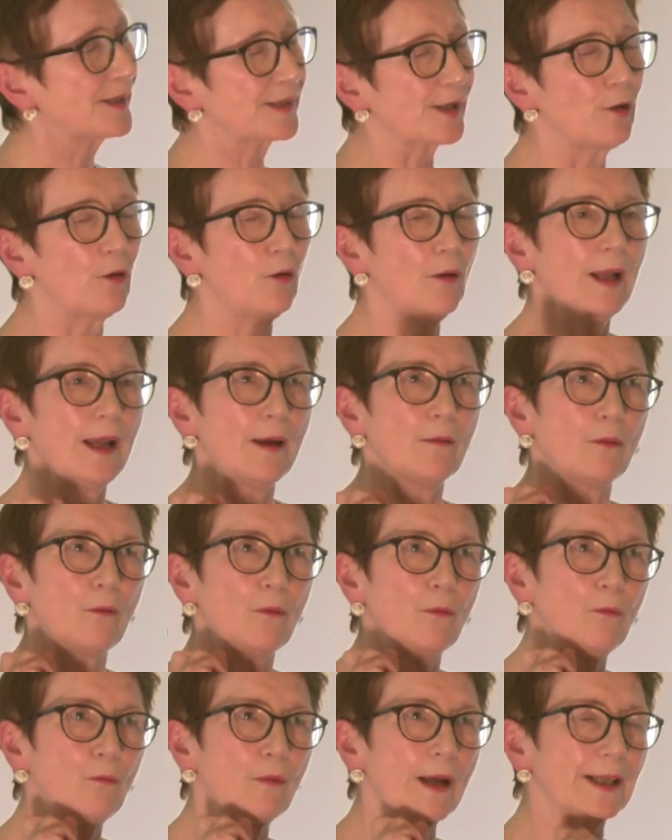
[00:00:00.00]
So
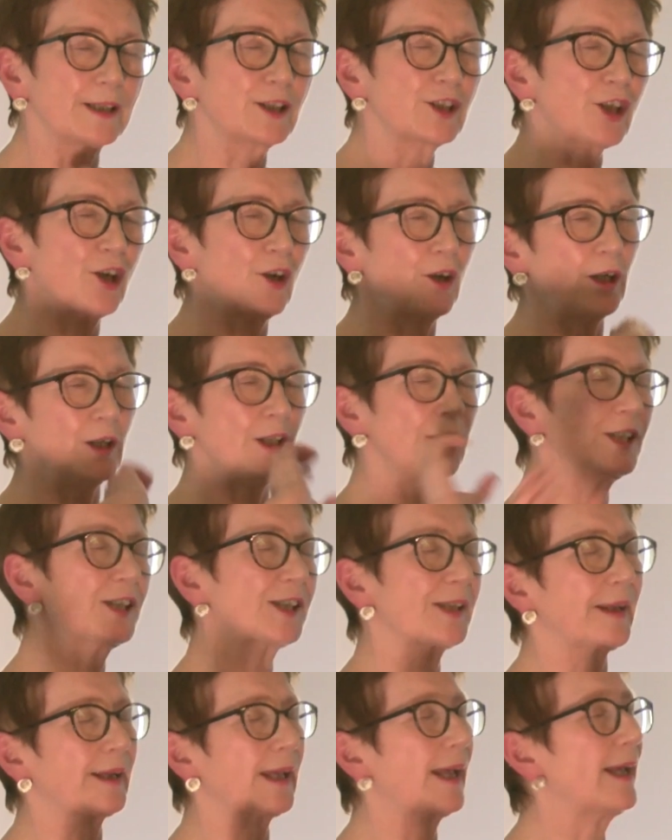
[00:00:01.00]
it turned the